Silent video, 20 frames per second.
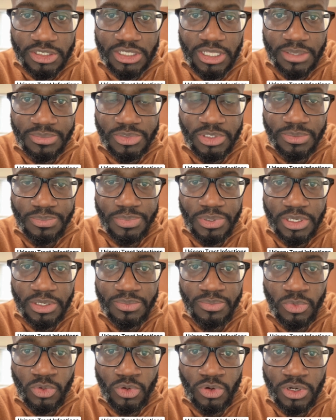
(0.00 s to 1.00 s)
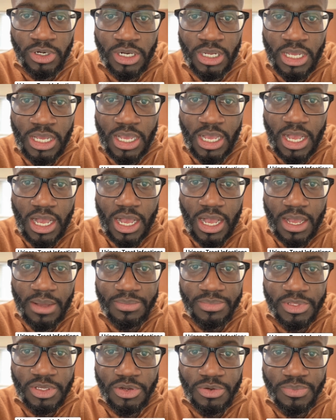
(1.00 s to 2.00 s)
them to pee more,
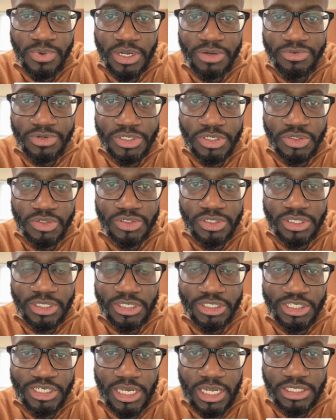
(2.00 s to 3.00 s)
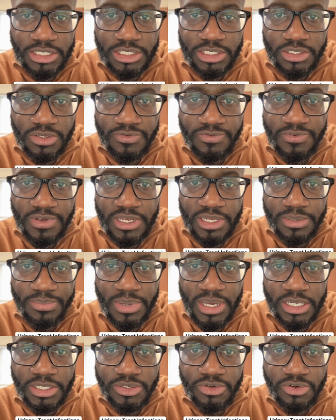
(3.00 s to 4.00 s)
thereby reducing the chances of any
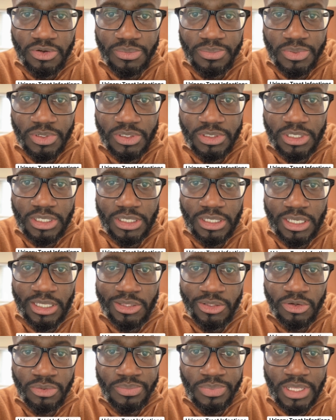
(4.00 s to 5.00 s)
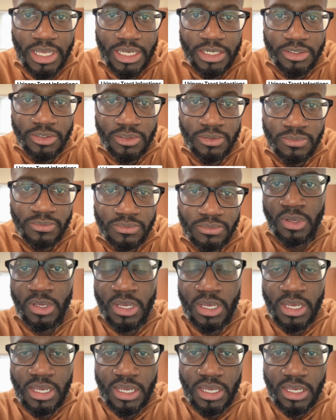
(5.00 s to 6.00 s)
bacteria building in their bladder.
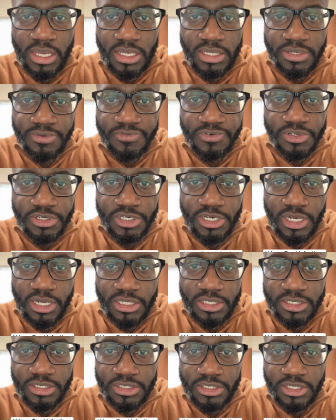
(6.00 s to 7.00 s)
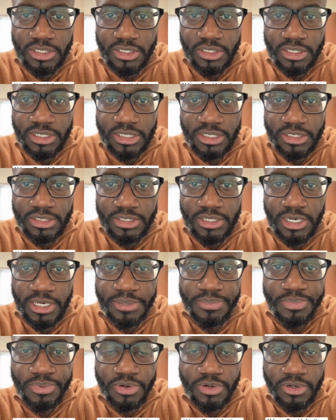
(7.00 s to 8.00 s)
And if your child is still in a
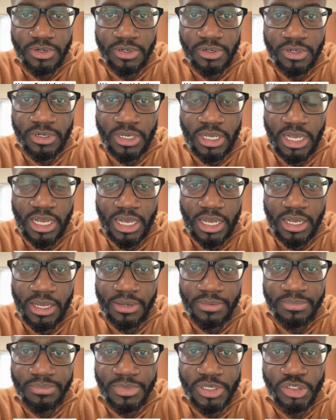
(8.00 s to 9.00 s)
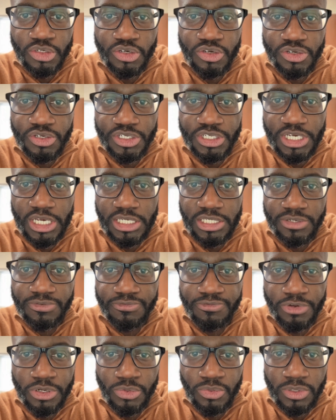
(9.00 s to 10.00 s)
diaper, make sure you change it
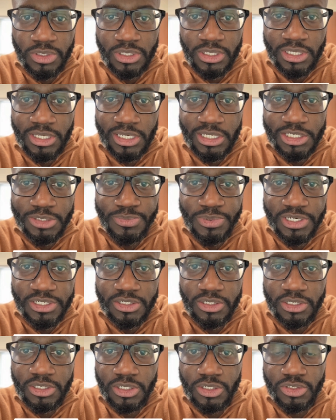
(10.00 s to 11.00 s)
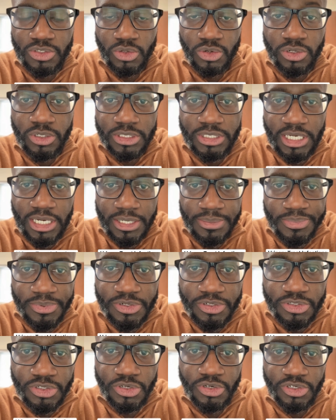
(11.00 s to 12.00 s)
frequently, especially the soiled
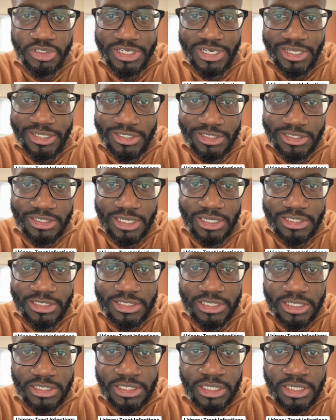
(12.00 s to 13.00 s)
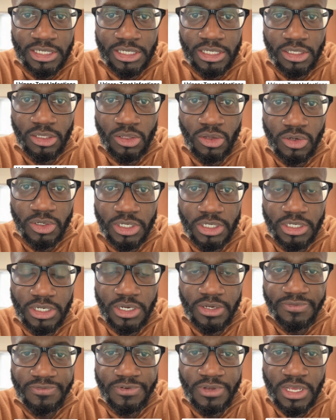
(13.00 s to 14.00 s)
diaper, so your child is not sitting in it long
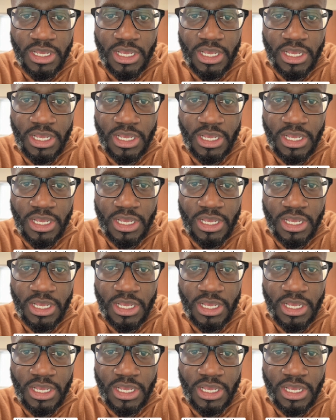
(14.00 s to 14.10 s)
enough